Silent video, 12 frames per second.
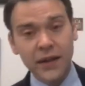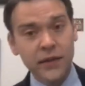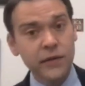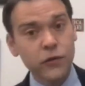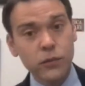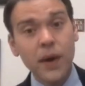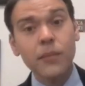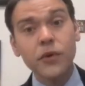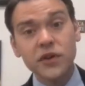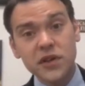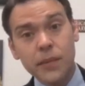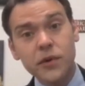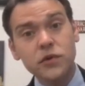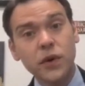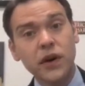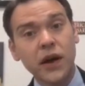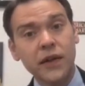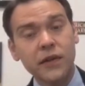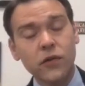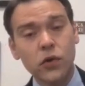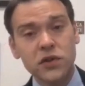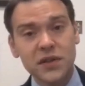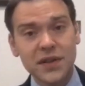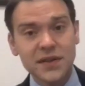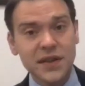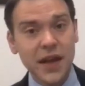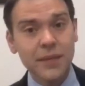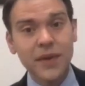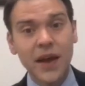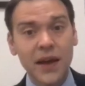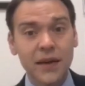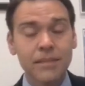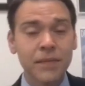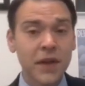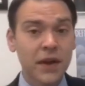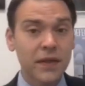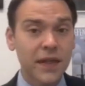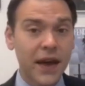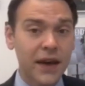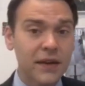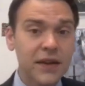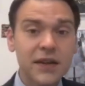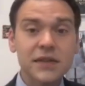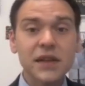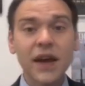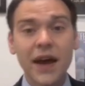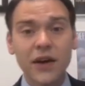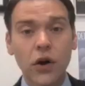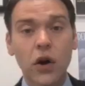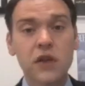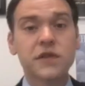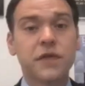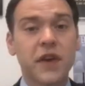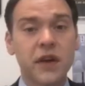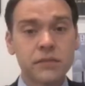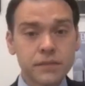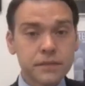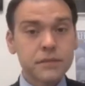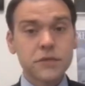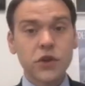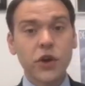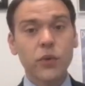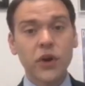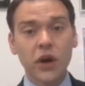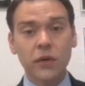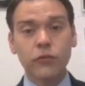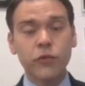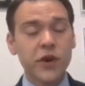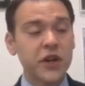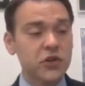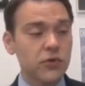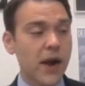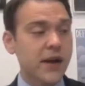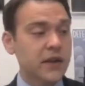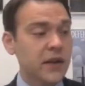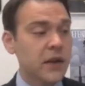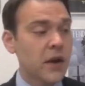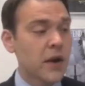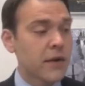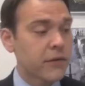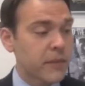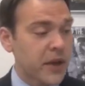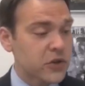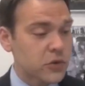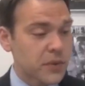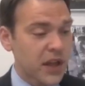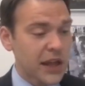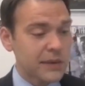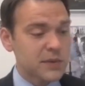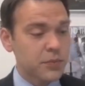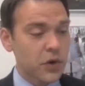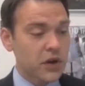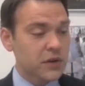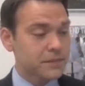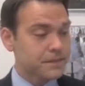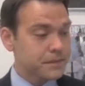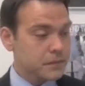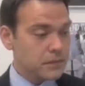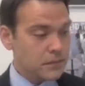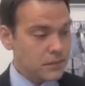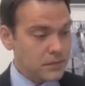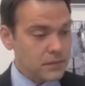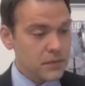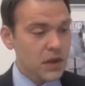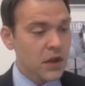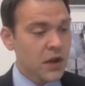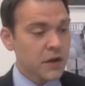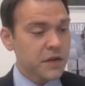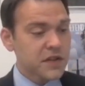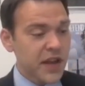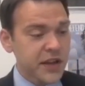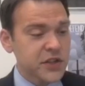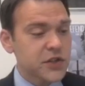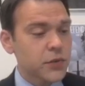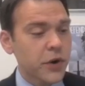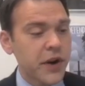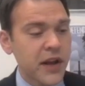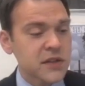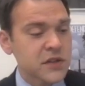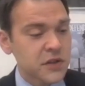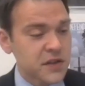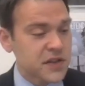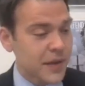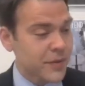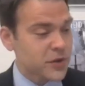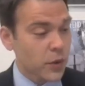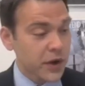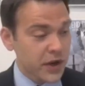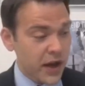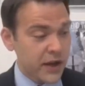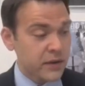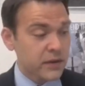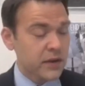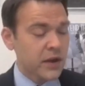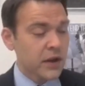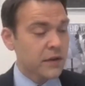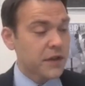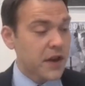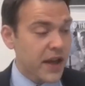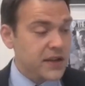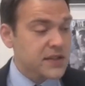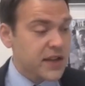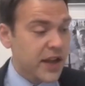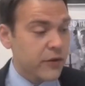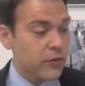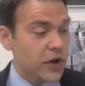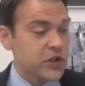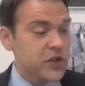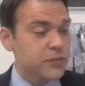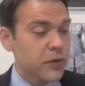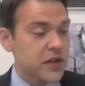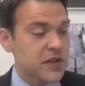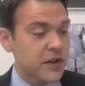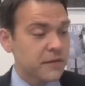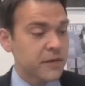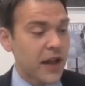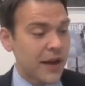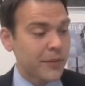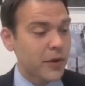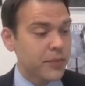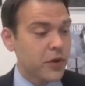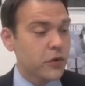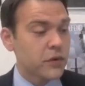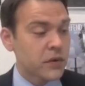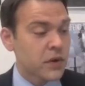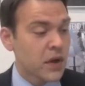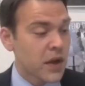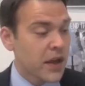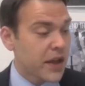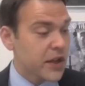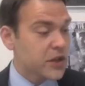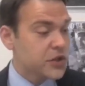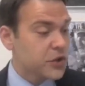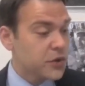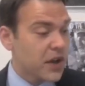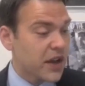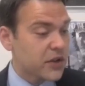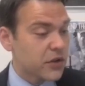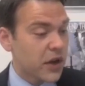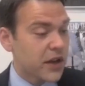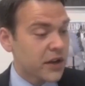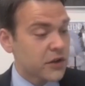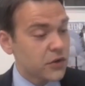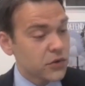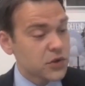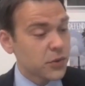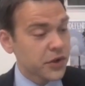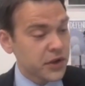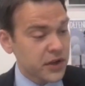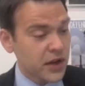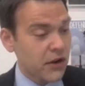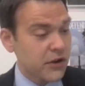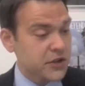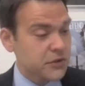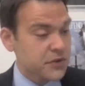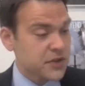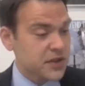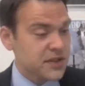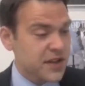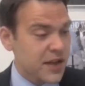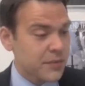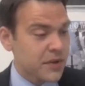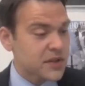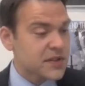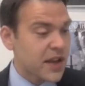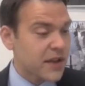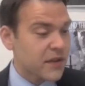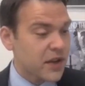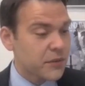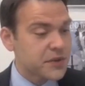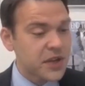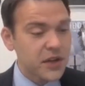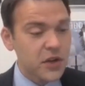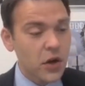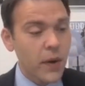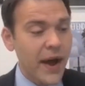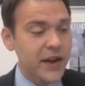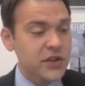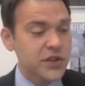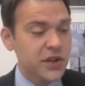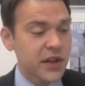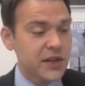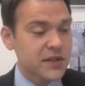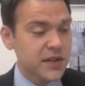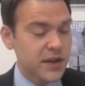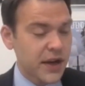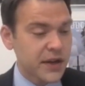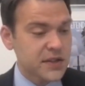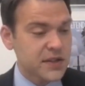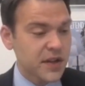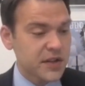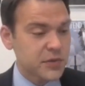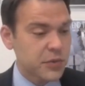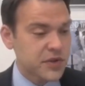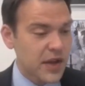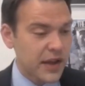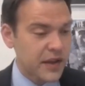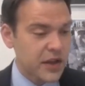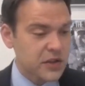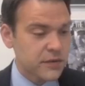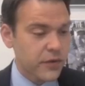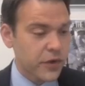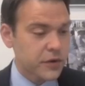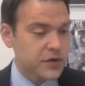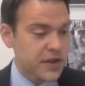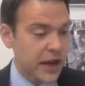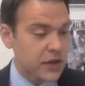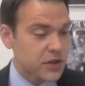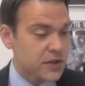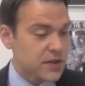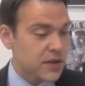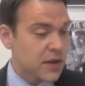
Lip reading: If you remember, December 29th, of course, is the same day that Kislyak calls Flynn. So here we go. I'm reading directly from Andrew McCabe's book. The sanctions were announced on December 29th. The next day, Russia's President Vladimir Putin issued an unusual and uncharacteristic statement, saying that he would take no action against the United States in retaliation for those sanctions.